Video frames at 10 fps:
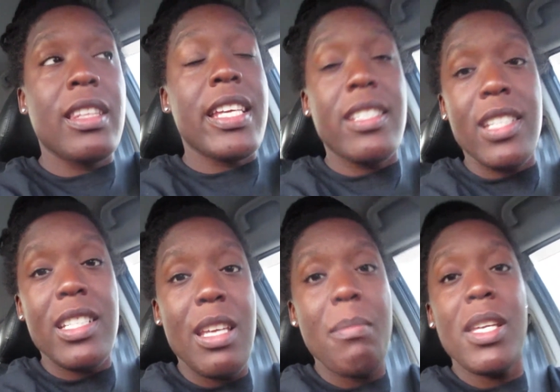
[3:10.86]
less than
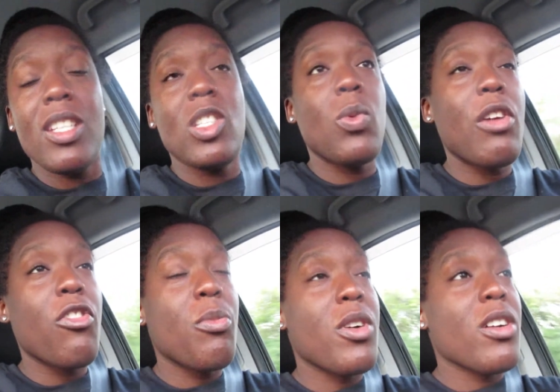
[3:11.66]
10 minutes away
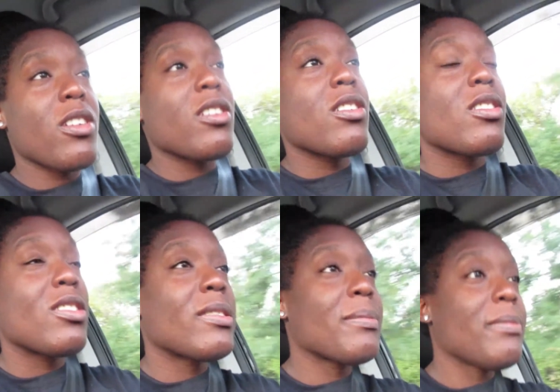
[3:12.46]
from work.
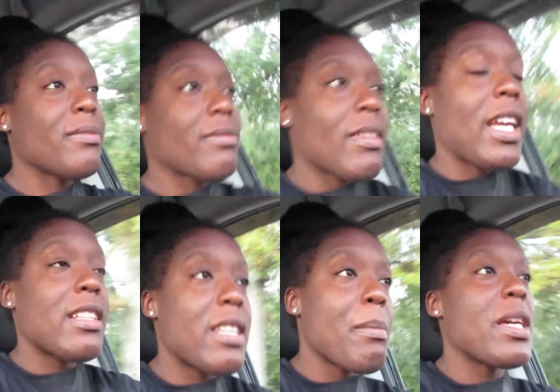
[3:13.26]

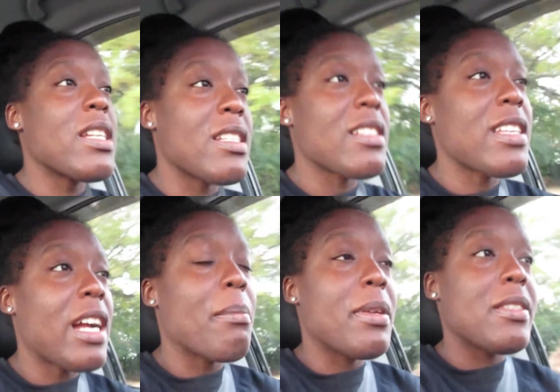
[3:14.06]
And 10 minutes is
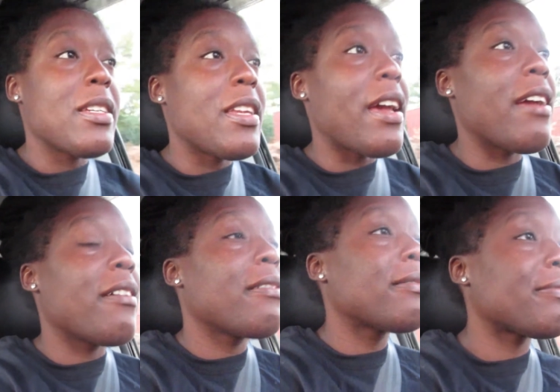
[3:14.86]
like a busy day.
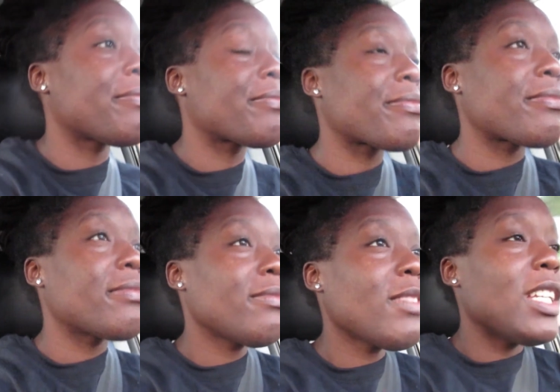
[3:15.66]

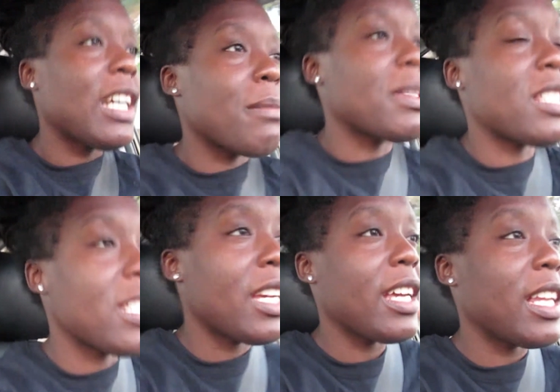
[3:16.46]
Like a busy
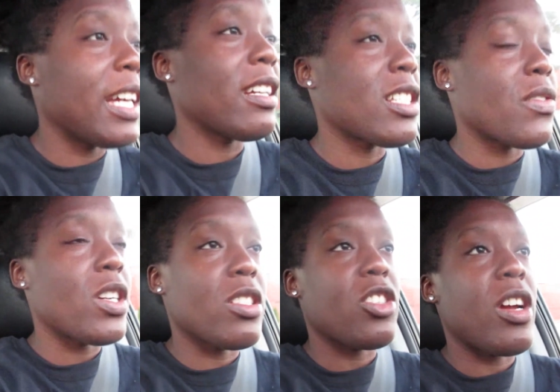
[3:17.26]
day, like as
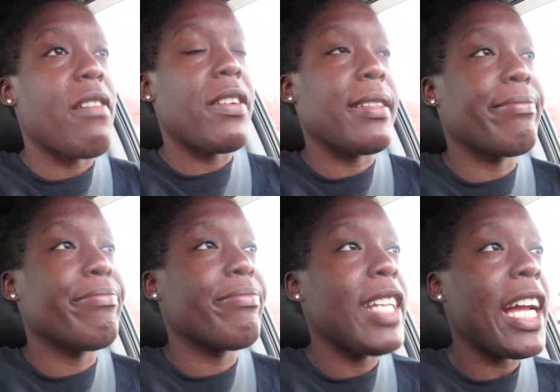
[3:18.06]
far as the traffic.
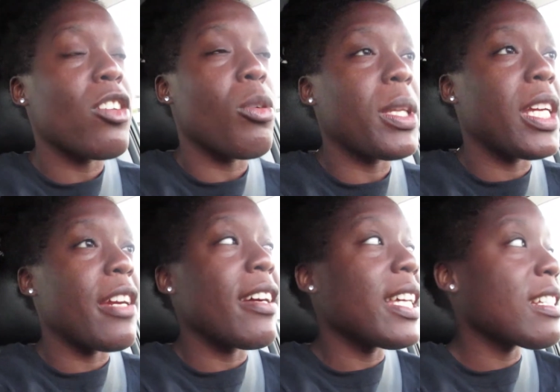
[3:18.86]
I can normally get
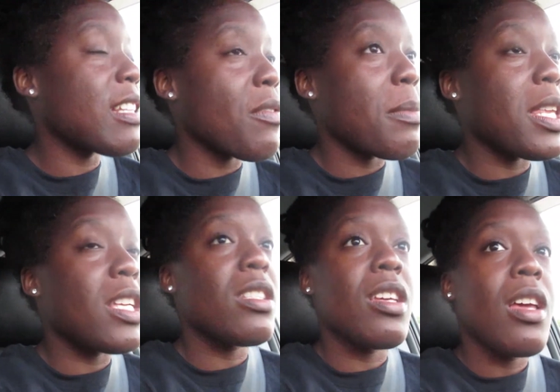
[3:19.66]
here in like seven
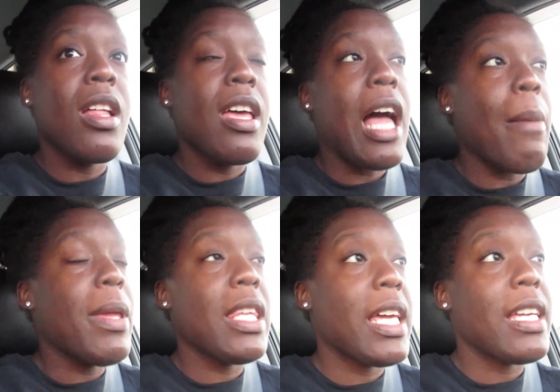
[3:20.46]
minutes. I've
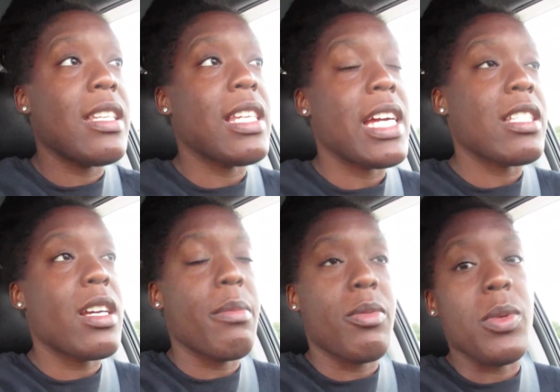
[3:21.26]
been late the last
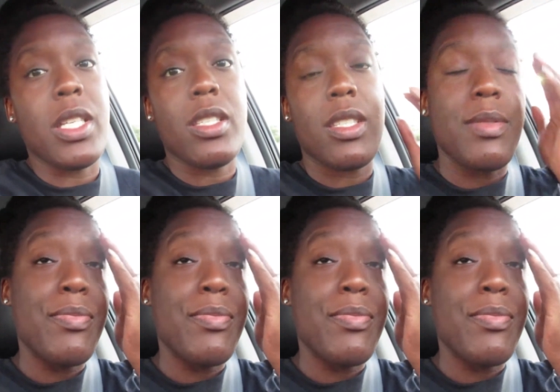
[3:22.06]
couple weeks.